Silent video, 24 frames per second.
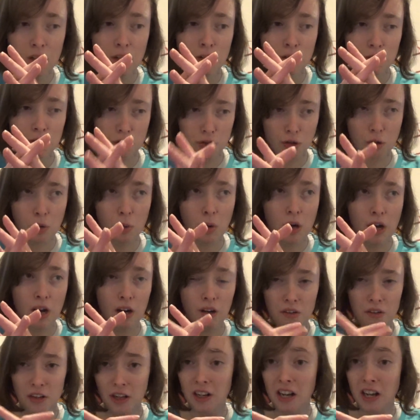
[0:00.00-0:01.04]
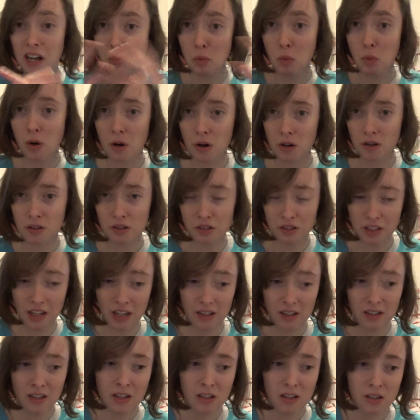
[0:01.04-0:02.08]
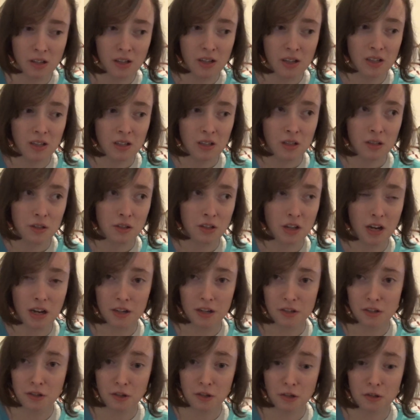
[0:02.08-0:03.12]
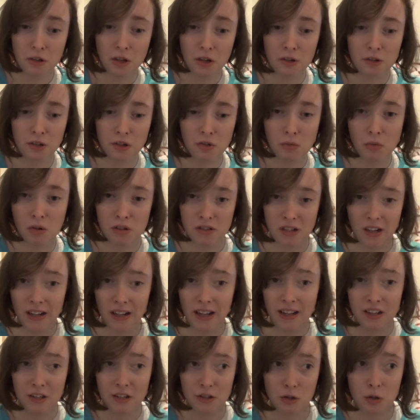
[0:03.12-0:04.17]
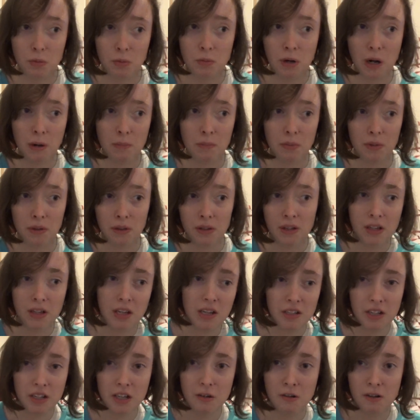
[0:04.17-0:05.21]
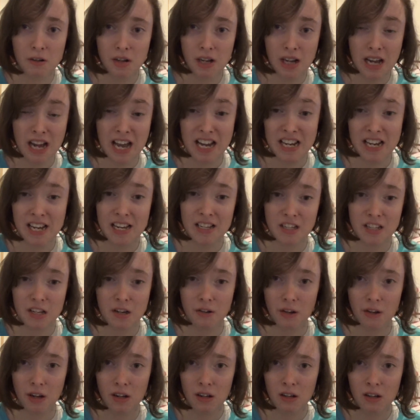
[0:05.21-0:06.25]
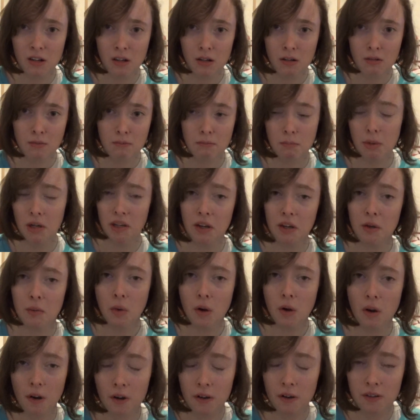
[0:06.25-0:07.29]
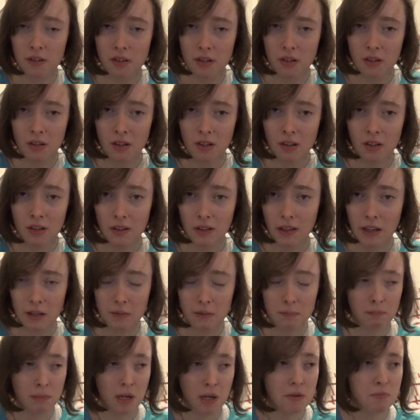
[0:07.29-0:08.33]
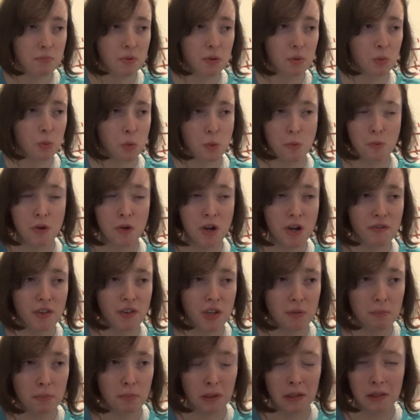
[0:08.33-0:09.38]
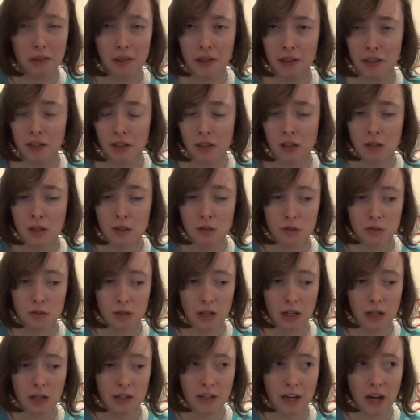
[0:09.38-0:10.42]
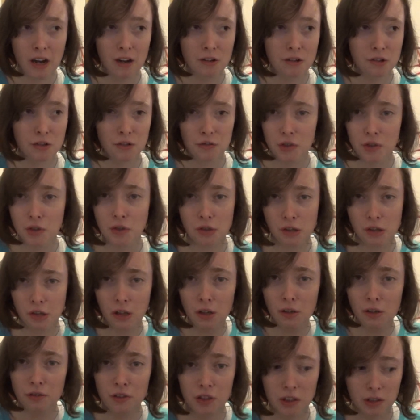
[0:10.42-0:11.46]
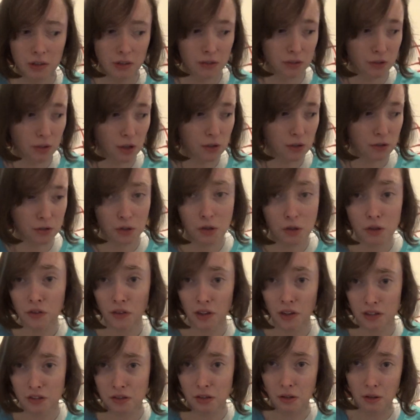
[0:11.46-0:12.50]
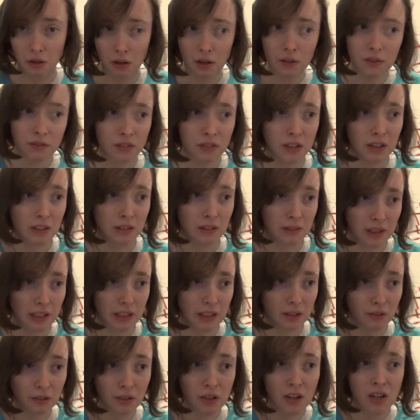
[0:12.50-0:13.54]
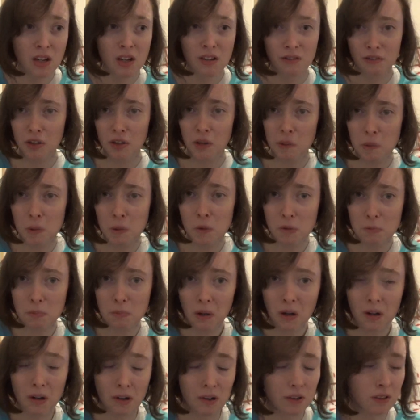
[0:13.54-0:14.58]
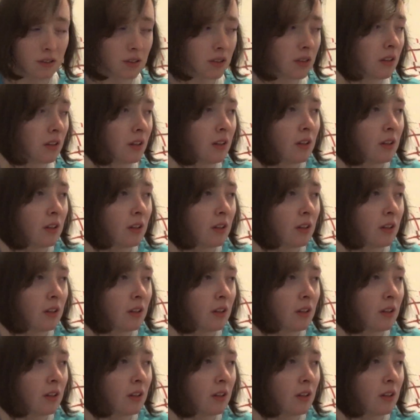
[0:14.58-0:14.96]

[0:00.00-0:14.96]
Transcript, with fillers: so well that it worked that yeah sure doctor was a uh, like soap opera in here in his era but it worked like people were raving about it. like uh, casual viewers loved it doctor who fans loved it like for the most part